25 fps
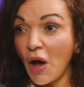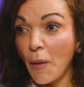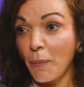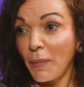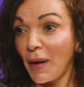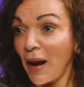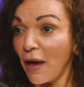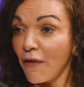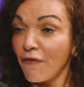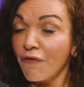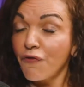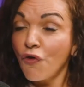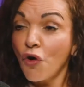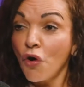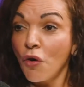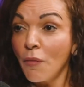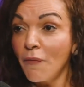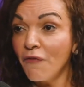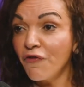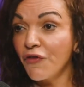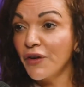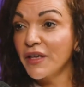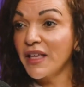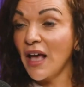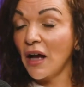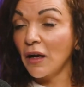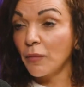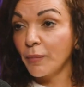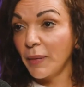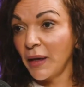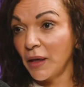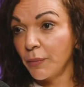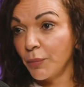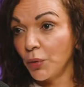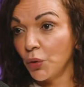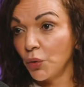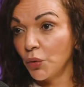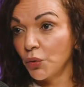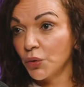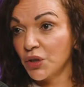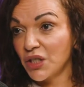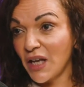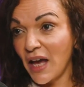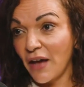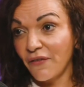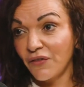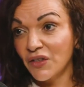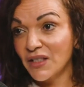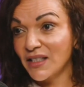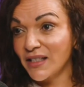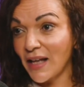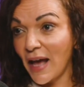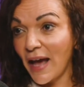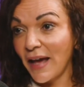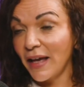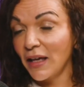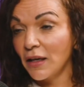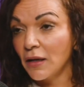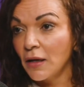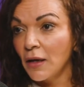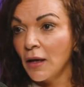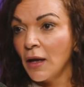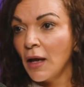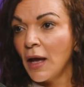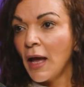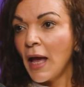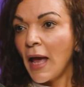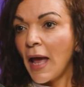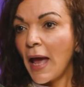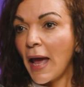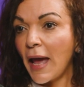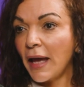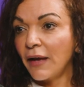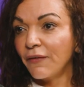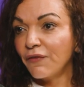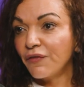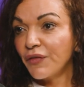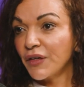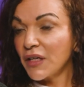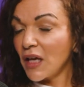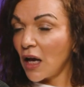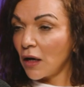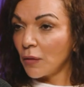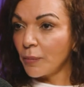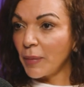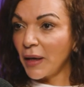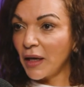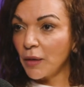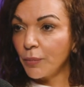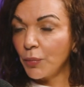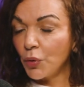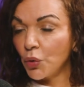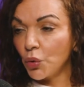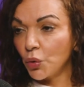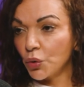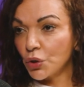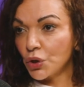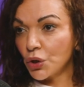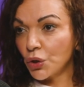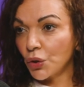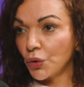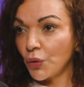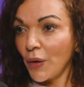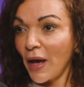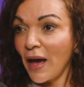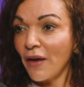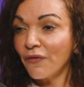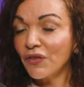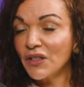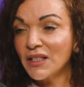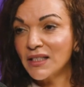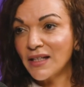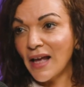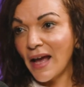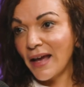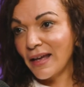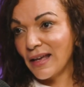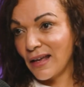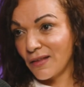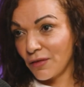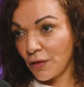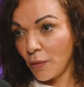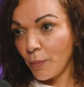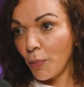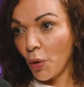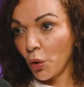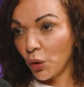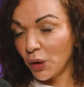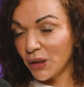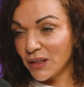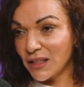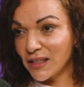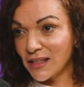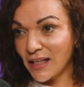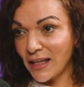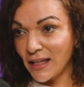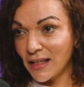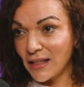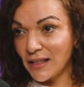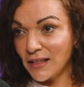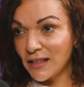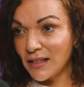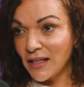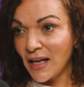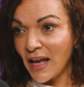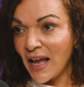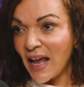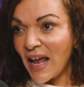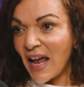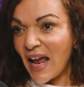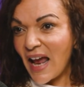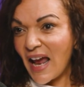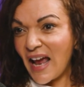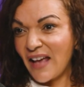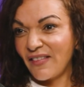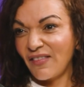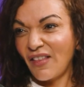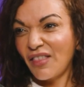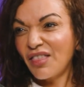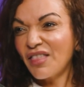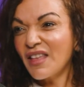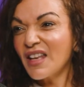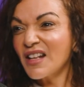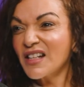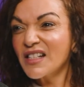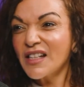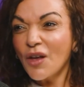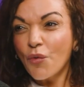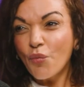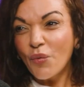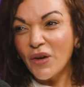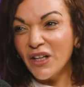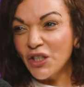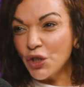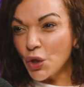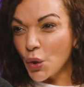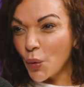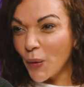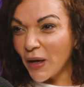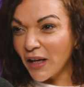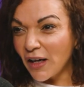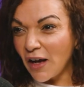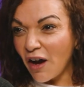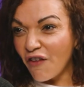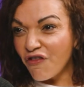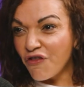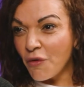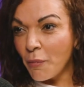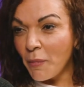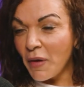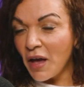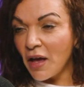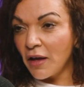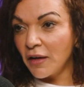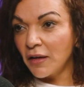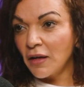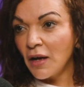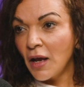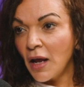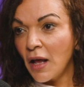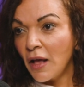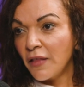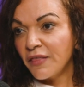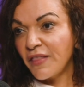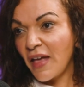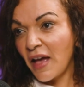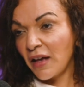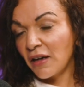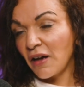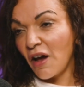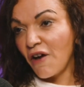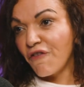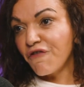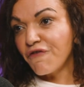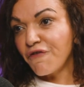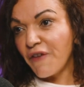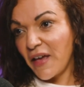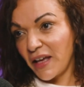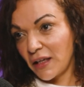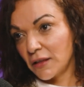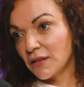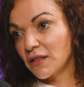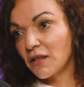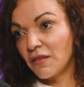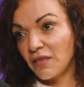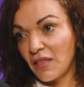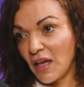a platform for young people to have a say and for young people to have a say in the policies and the things that we do in government that affect